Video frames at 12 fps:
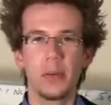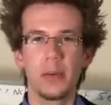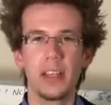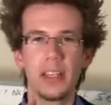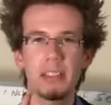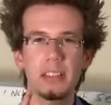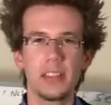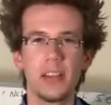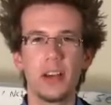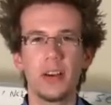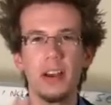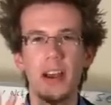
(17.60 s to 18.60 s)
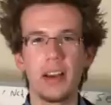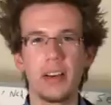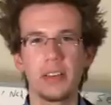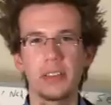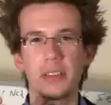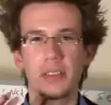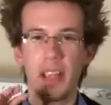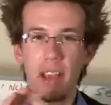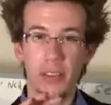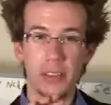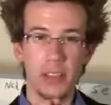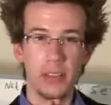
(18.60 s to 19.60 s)
we need to know how to
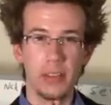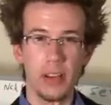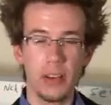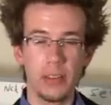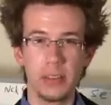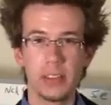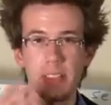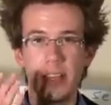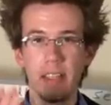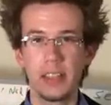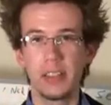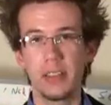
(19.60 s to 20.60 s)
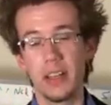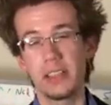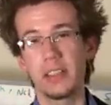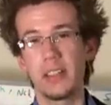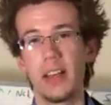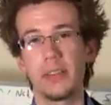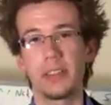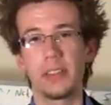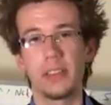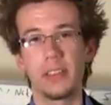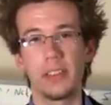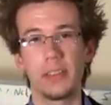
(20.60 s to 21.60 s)
count out notes, and you guys are going to have to
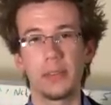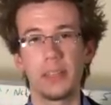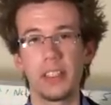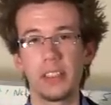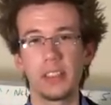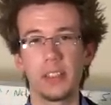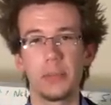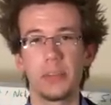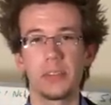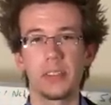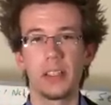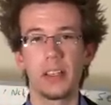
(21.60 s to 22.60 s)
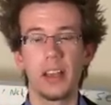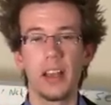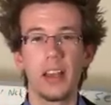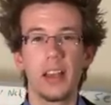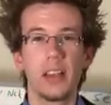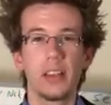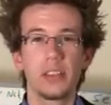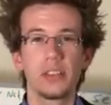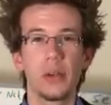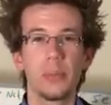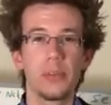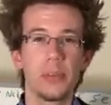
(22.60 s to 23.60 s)
learn how to read sheet music.
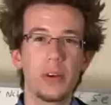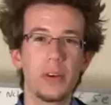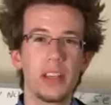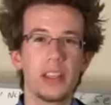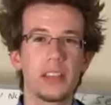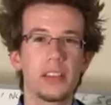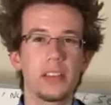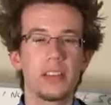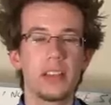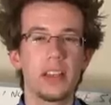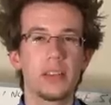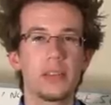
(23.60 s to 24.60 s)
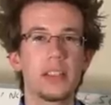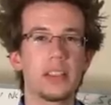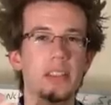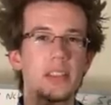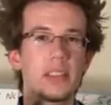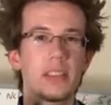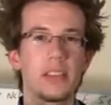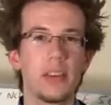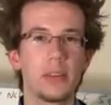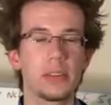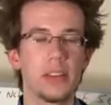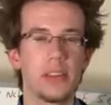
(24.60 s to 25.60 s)
So before we can learn how to read the
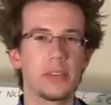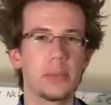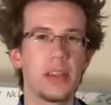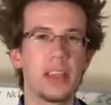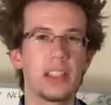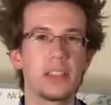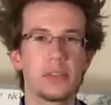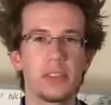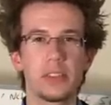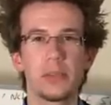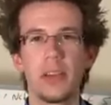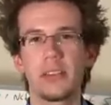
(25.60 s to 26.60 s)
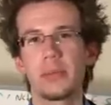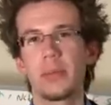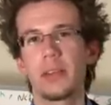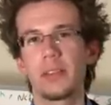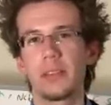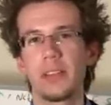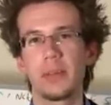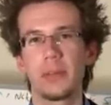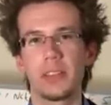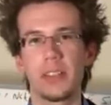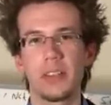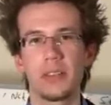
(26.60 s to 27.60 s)
notes off the page, first we have to be able to read
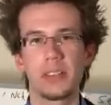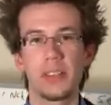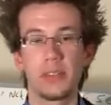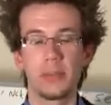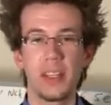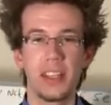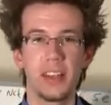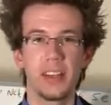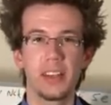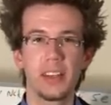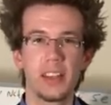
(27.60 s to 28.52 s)
what the notes even mean.